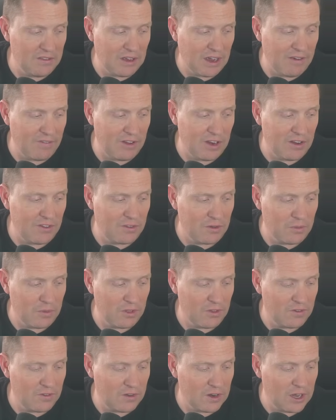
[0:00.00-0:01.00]
dive into some of
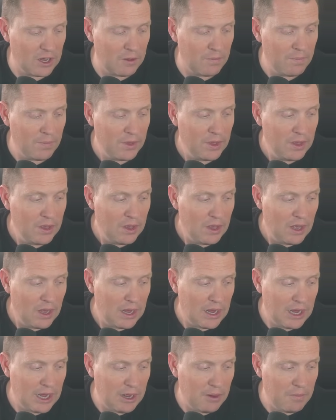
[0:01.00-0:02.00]
this today.
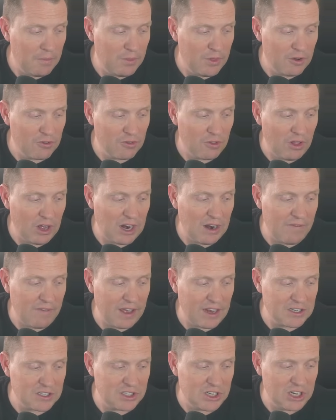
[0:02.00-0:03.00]
Um, there's a lot of
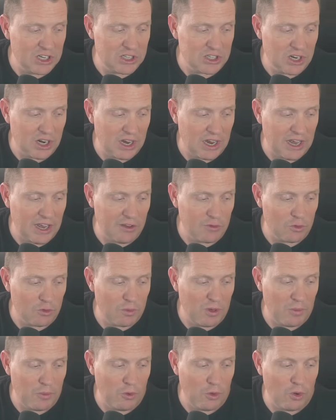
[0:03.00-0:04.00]
agitation on X with
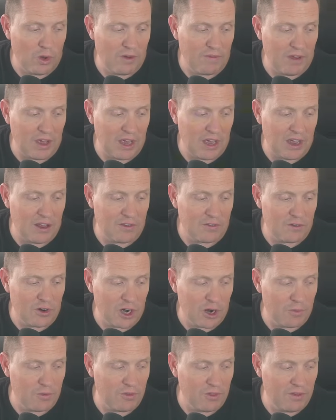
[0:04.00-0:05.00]
people who have A I
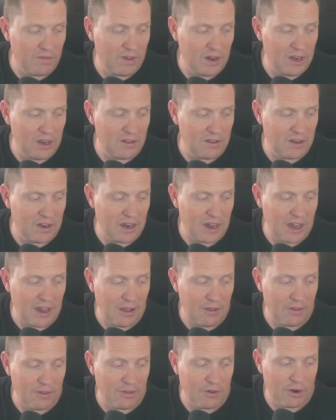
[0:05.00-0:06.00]
startups living in
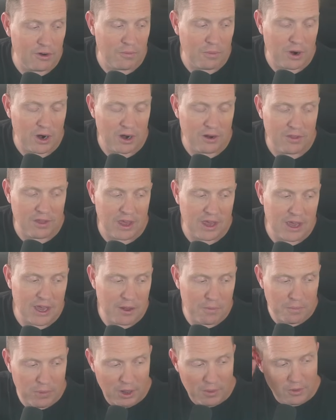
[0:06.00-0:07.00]
denial that they're a part of the A I
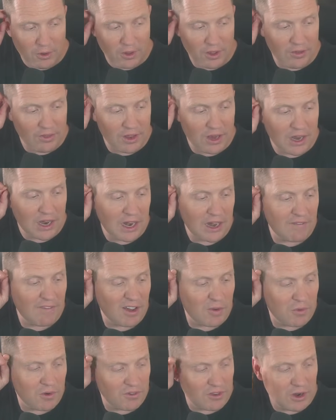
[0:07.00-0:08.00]
bubble and that
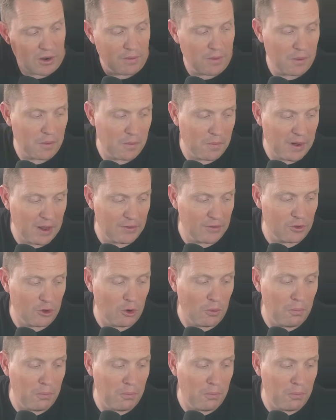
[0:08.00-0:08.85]
ninety-five percent of them are about to go